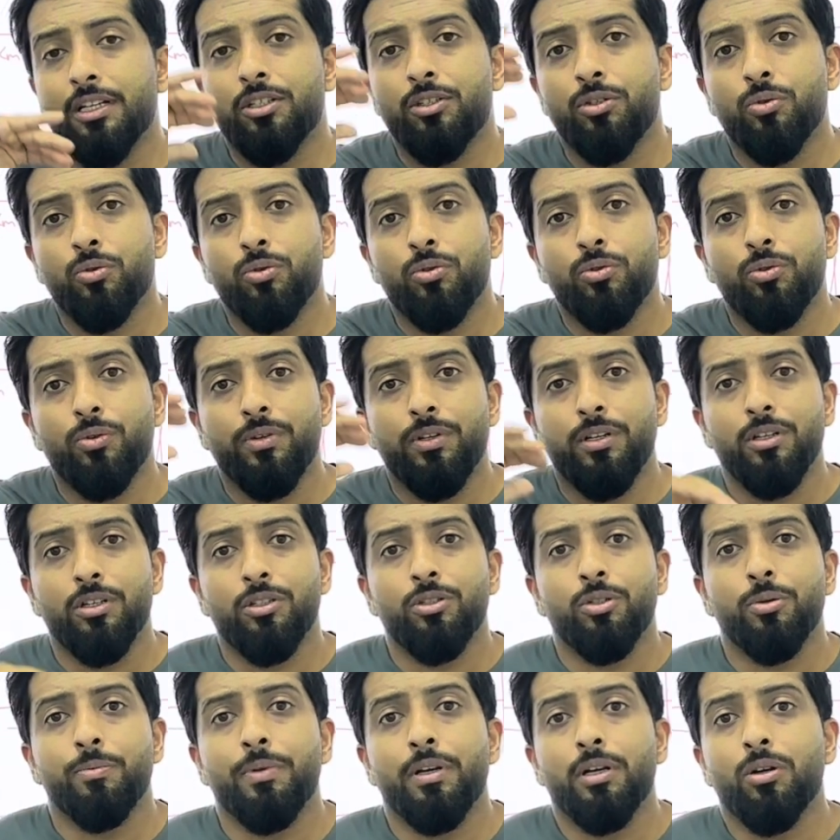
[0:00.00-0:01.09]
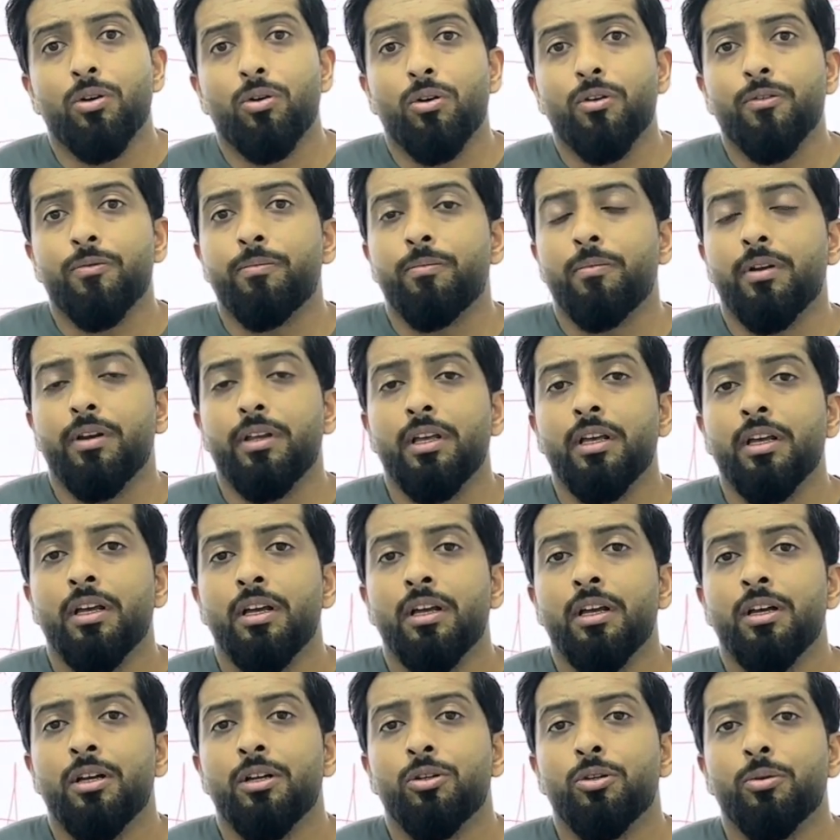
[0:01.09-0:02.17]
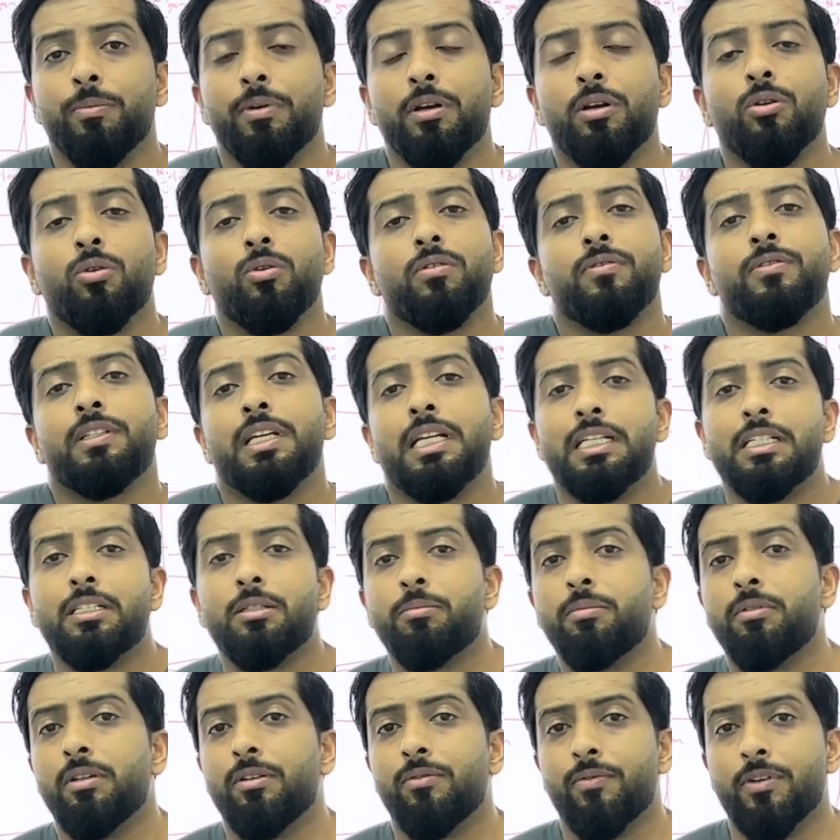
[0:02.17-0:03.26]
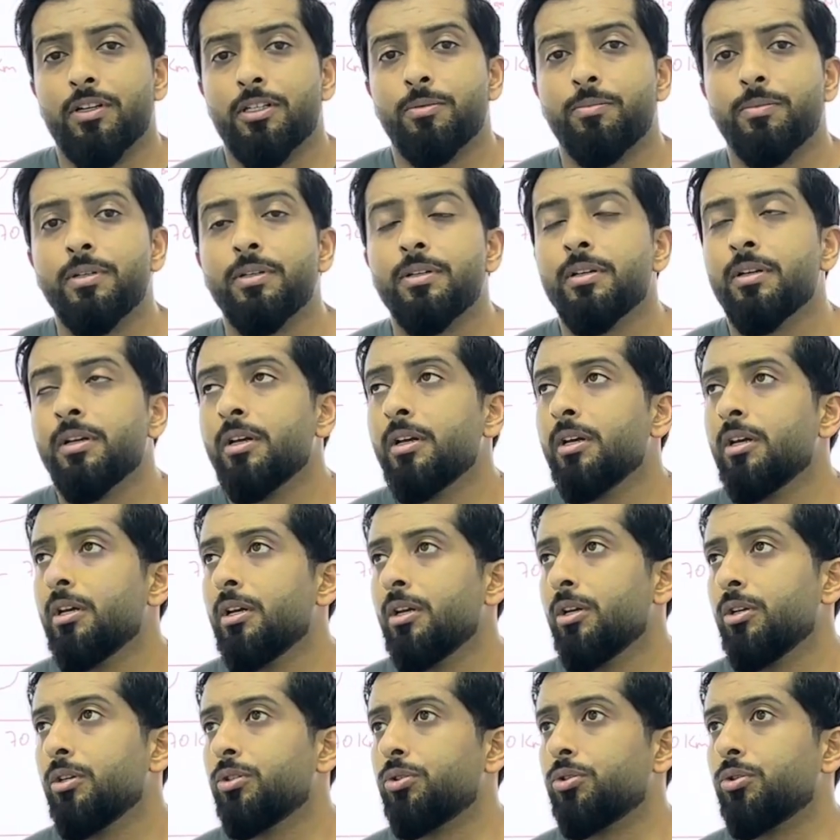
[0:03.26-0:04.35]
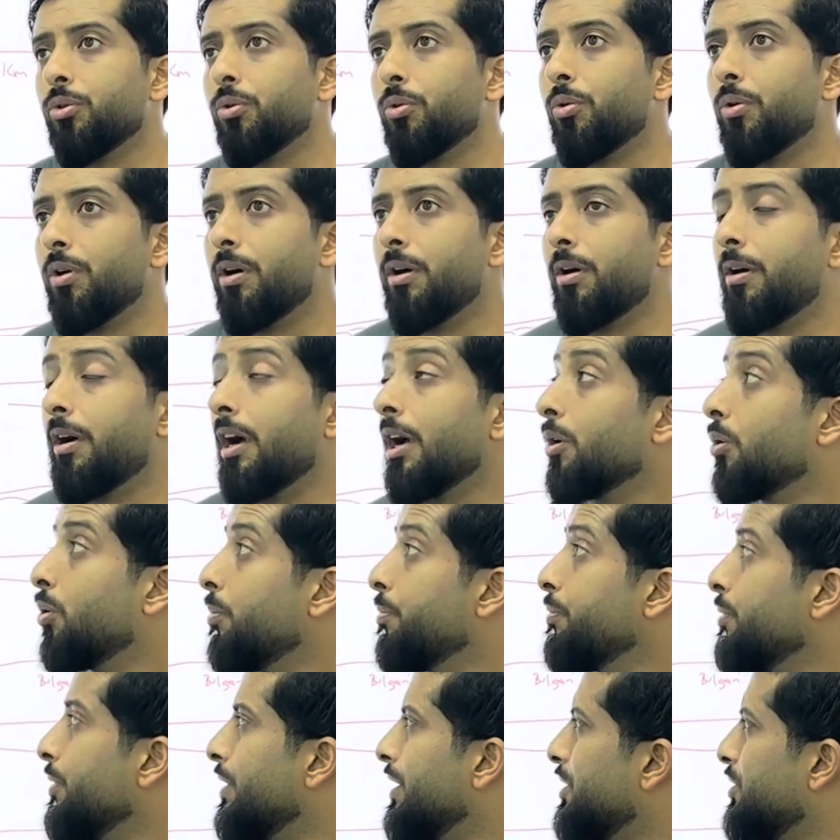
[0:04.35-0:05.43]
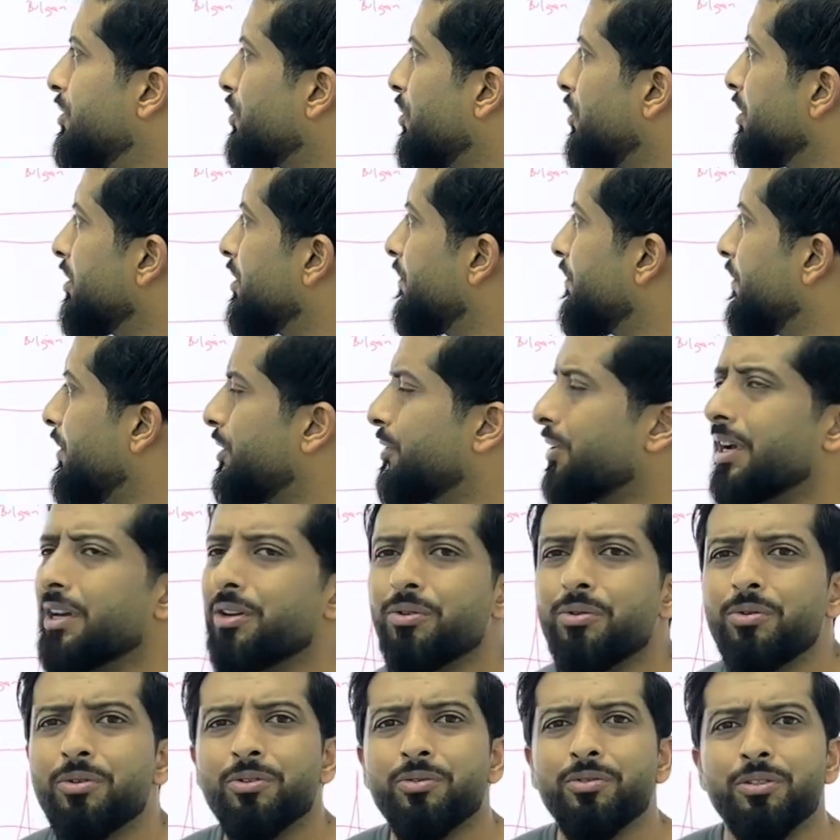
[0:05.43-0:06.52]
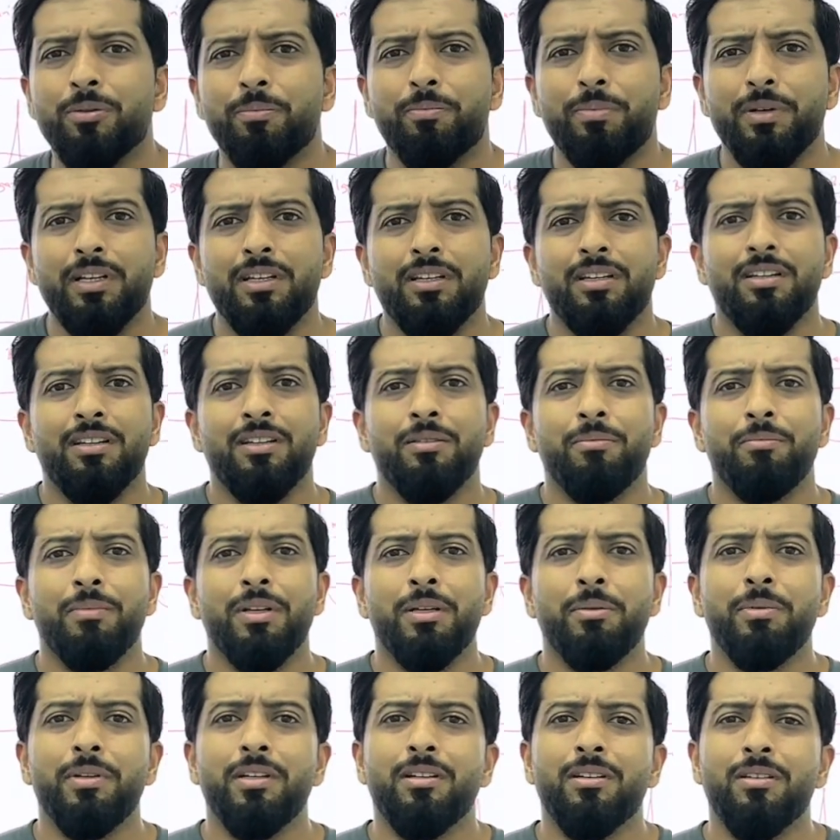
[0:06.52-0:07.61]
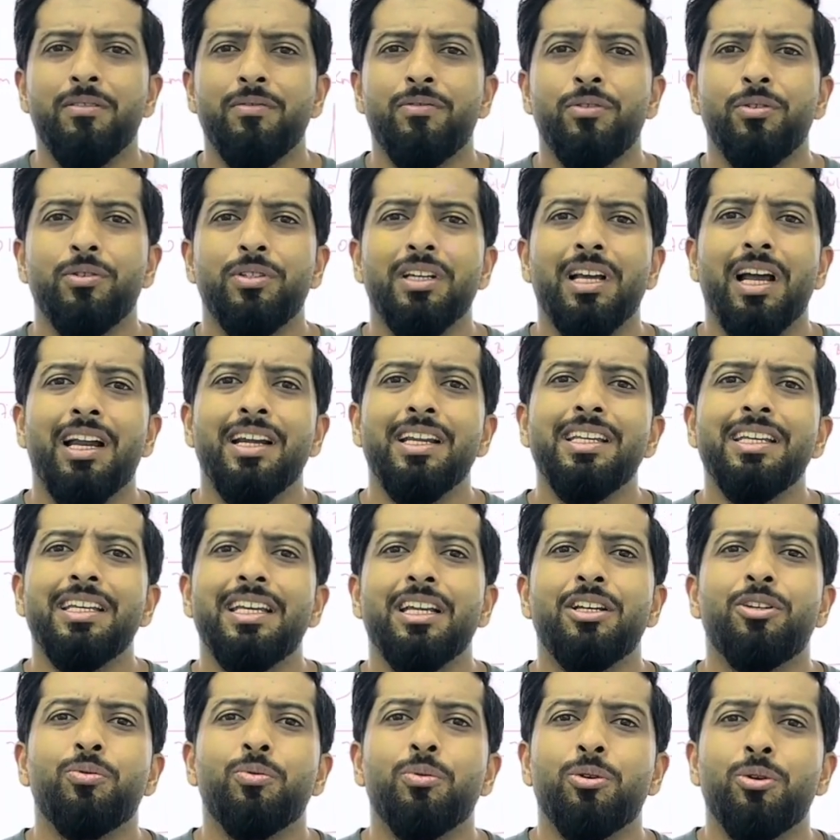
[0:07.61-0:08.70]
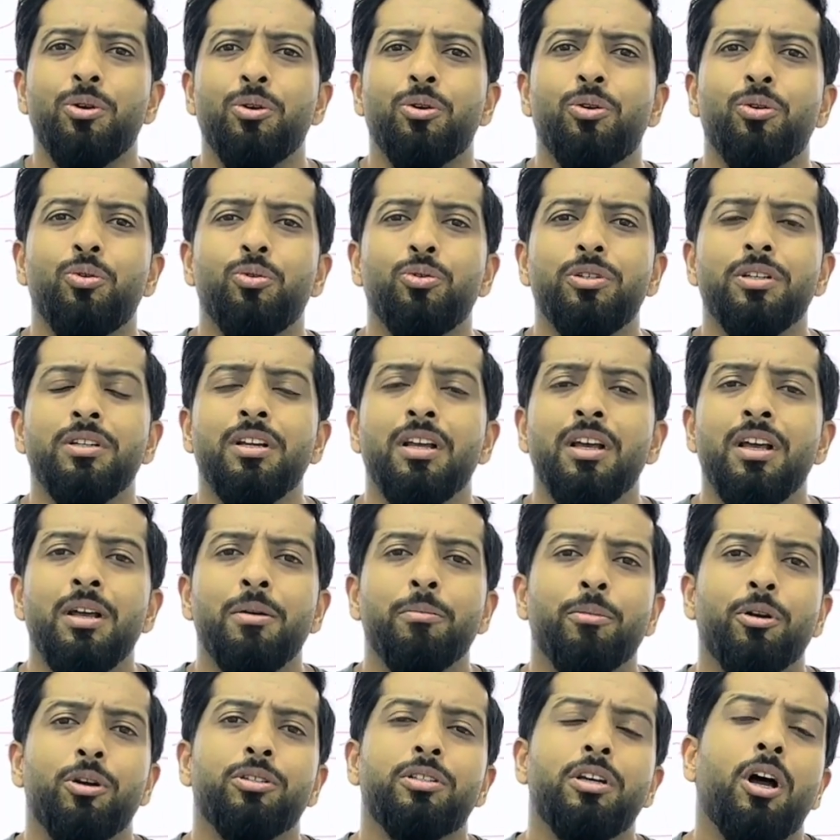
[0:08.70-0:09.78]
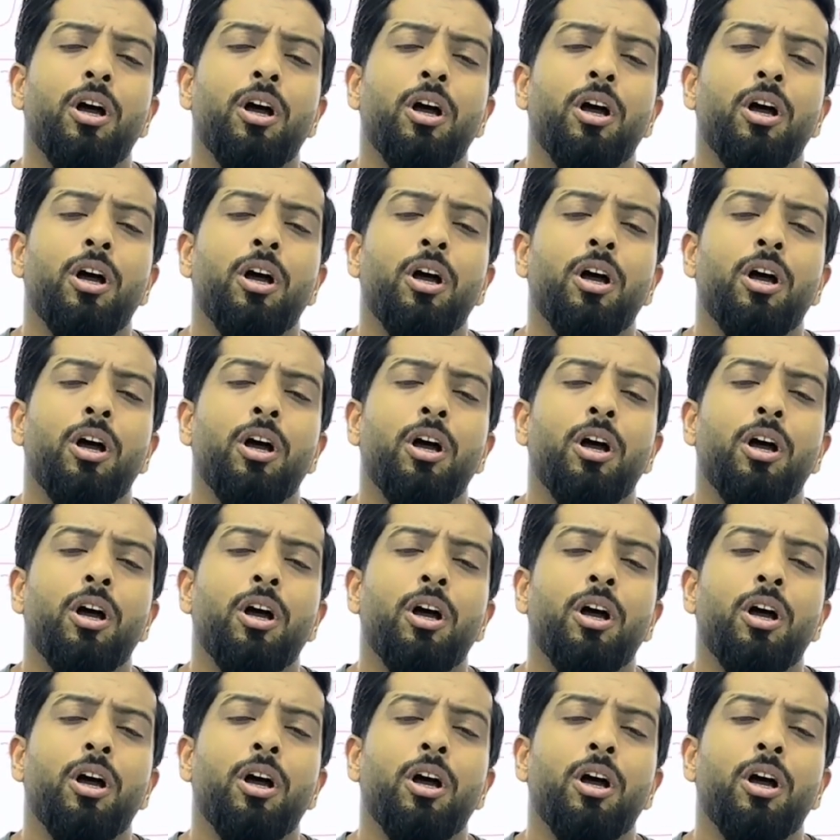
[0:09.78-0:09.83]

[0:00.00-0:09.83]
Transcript: 2 to 3 years, to make a lot of money, to make a lot of sensible investment. So I hope you enjoy the video. I know it was a bit maybe confusing. I didn't get to a conclusion because